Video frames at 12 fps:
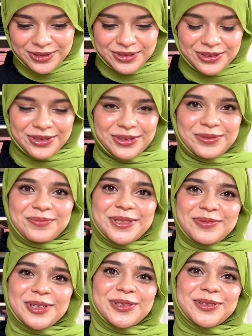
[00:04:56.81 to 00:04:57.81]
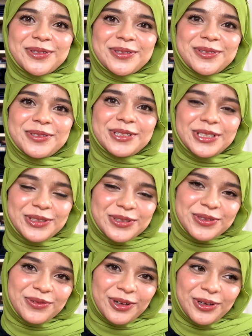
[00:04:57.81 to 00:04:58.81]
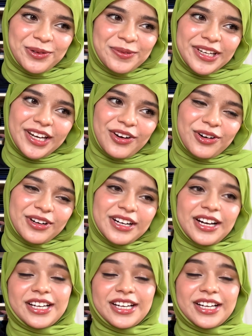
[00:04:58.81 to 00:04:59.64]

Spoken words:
So people who used to follow me or